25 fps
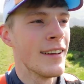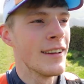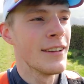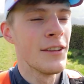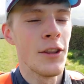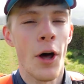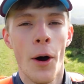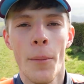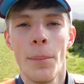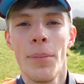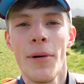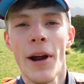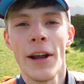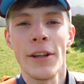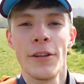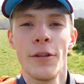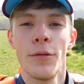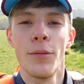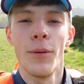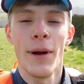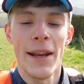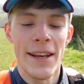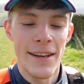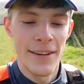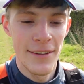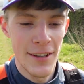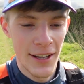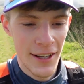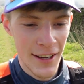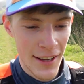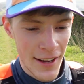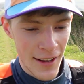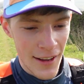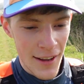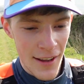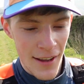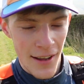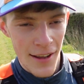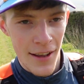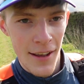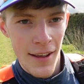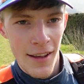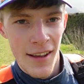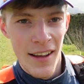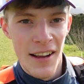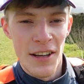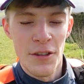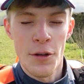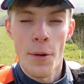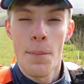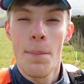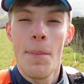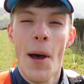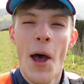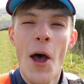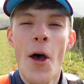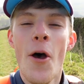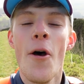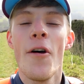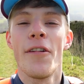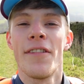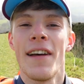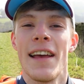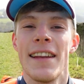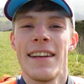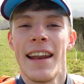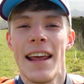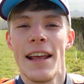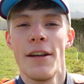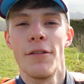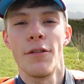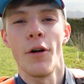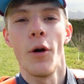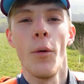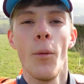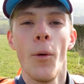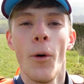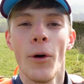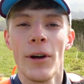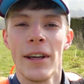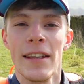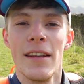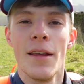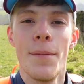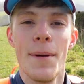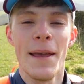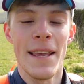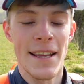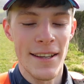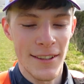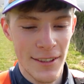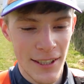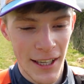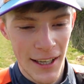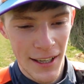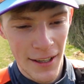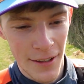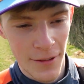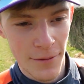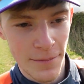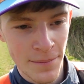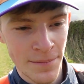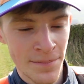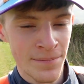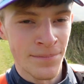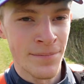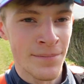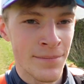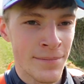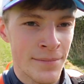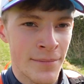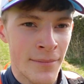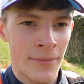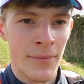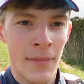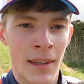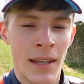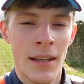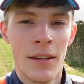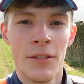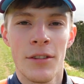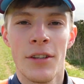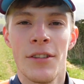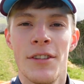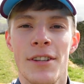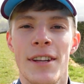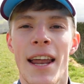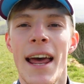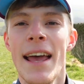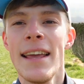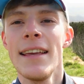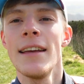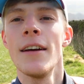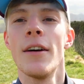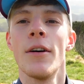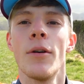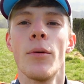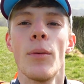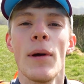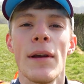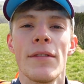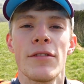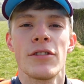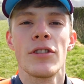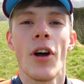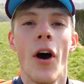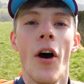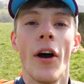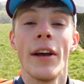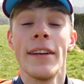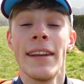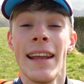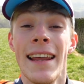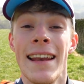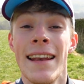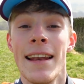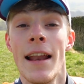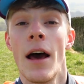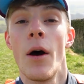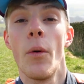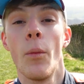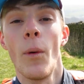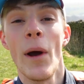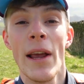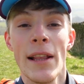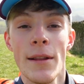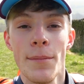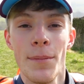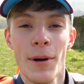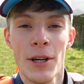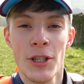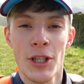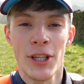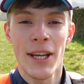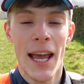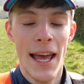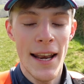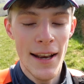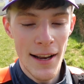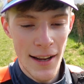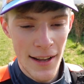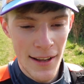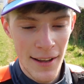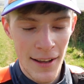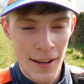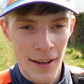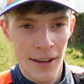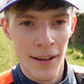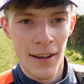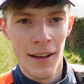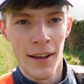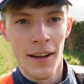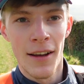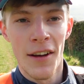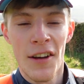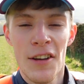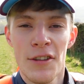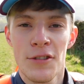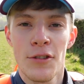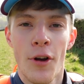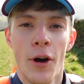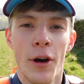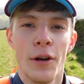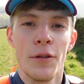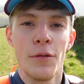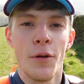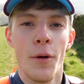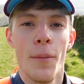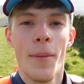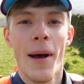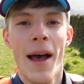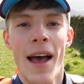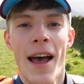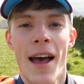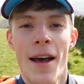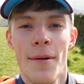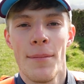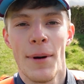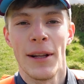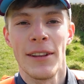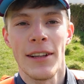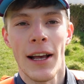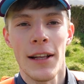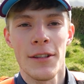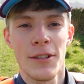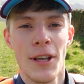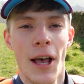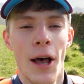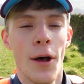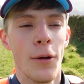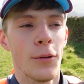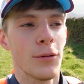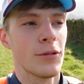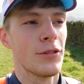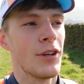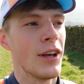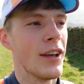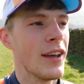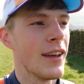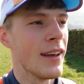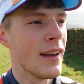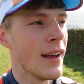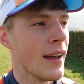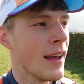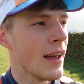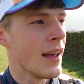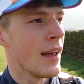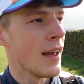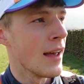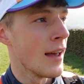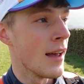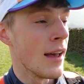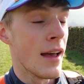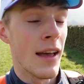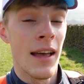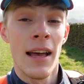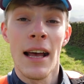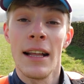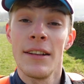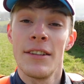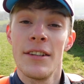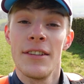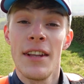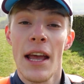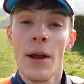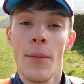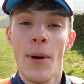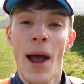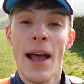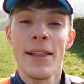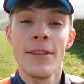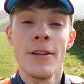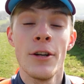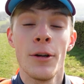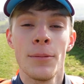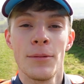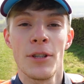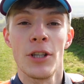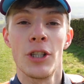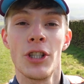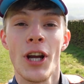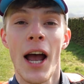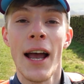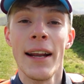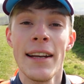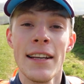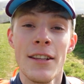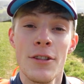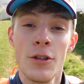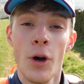not a breath of wind. It's a perfect day for a walk in the peaks. So today we've started in Whaley Bridge again, started from my dad's house, and today we're heading up to Shining